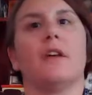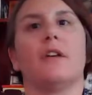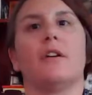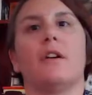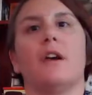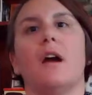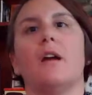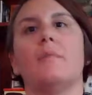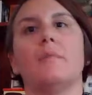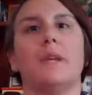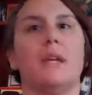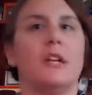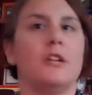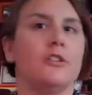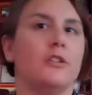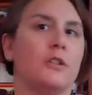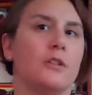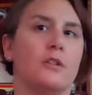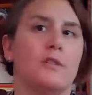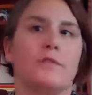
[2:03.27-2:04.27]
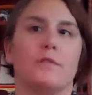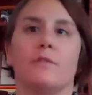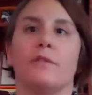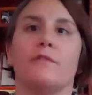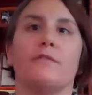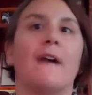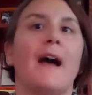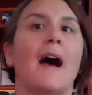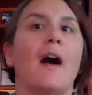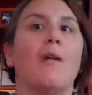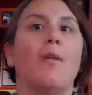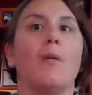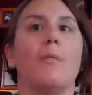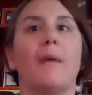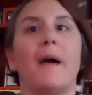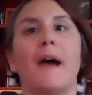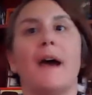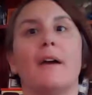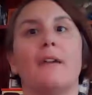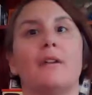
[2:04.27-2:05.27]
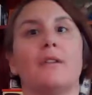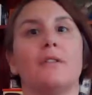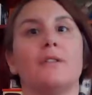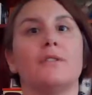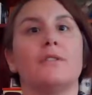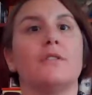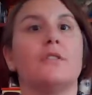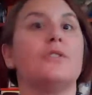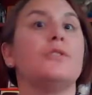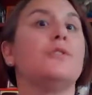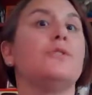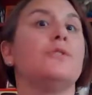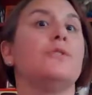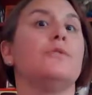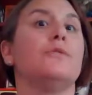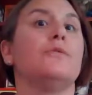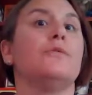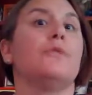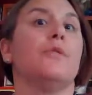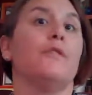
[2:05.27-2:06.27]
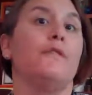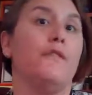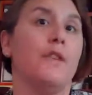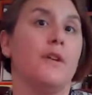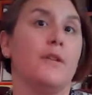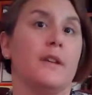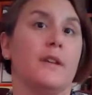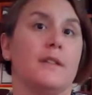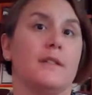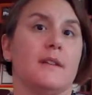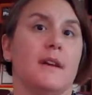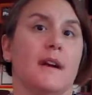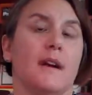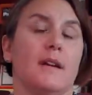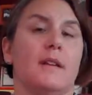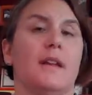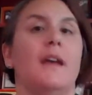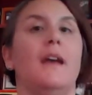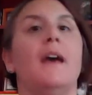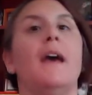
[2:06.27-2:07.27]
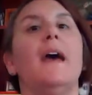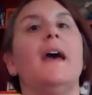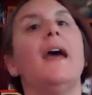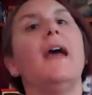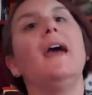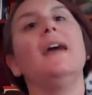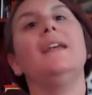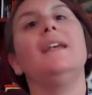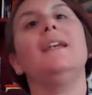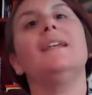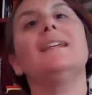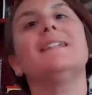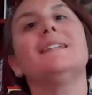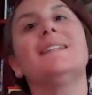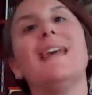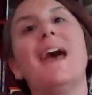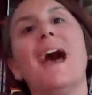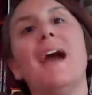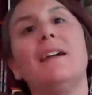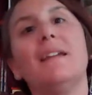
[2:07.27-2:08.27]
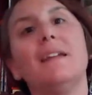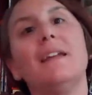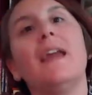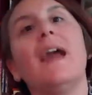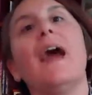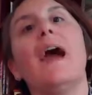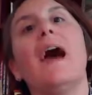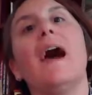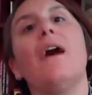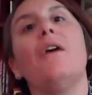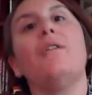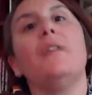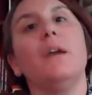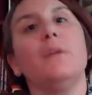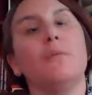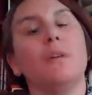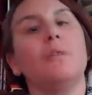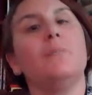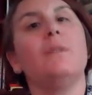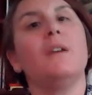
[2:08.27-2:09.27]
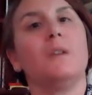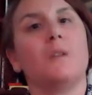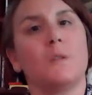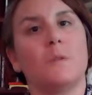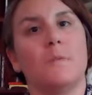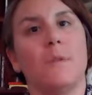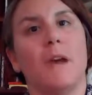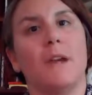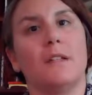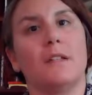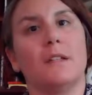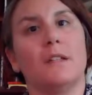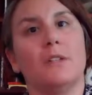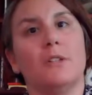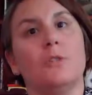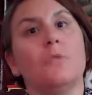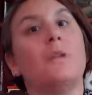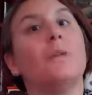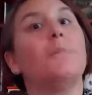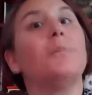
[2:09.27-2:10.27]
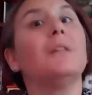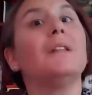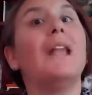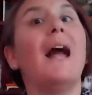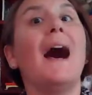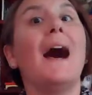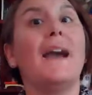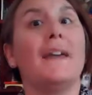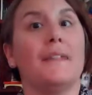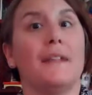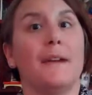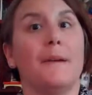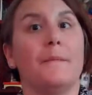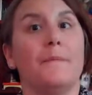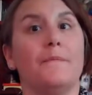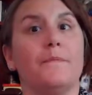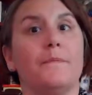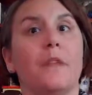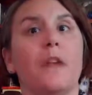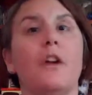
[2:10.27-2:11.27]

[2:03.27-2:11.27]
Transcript: letter combinations or vowel patterns the student will focus on, and exactly how they will be expected to apply them.